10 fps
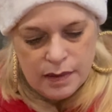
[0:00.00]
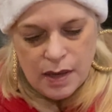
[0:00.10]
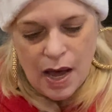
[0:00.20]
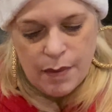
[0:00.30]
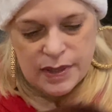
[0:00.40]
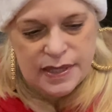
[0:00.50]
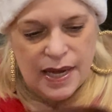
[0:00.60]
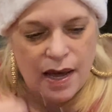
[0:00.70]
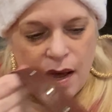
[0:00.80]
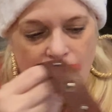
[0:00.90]
I would say,
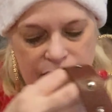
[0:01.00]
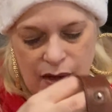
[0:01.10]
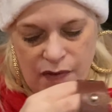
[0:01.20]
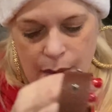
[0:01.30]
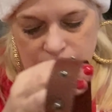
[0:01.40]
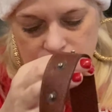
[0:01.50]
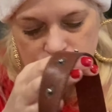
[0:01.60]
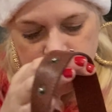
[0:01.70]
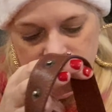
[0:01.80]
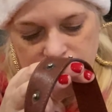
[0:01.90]
I, if I'm gonna
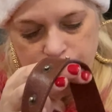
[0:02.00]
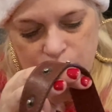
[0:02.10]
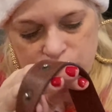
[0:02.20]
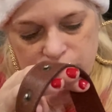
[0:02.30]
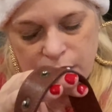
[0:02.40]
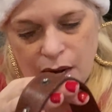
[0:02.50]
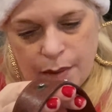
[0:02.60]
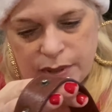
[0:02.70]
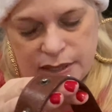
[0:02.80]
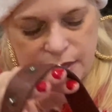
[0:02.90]
really push it, I
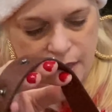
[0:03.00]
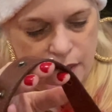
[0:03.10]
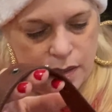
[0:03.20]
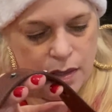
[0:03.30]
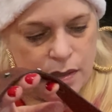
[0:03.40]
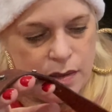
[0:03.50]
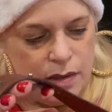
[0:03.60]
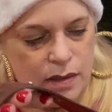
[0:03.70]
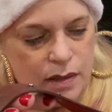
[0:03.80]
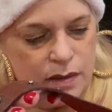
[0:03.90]
would say
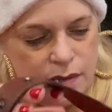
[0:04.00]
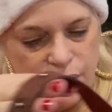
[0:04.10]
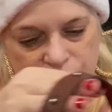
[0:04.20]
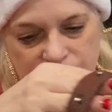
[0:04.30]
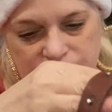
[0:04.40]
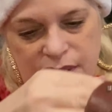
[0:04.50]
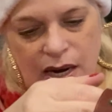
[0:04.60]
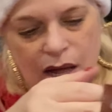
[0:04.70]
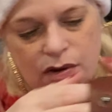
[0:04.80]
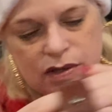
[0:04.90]

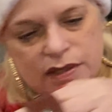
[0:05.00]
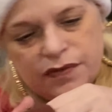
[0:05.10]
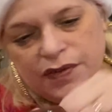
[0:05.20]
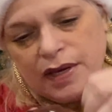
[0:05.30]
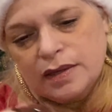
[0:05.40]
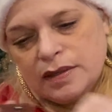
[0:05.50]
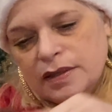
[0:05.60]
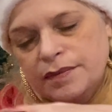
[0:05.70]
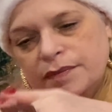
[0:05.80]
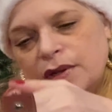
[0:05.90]
$50 to fix.
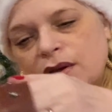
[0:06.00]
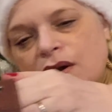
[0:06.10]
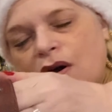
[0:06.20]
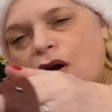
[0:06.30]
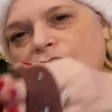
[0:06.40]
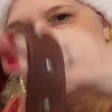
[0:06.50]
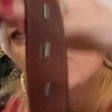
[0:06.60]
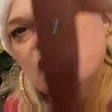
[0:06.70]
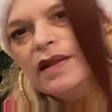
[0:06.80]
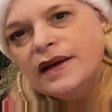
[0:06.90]
Or you can
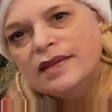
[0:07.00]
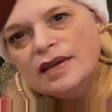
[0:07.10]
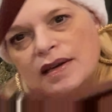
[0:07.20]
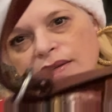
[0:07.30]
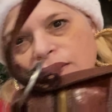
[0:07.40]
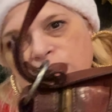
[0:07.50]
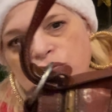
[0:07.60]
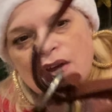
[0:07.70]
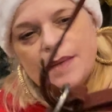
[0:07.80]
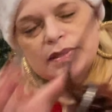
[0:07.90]
wear it like this. The strap's a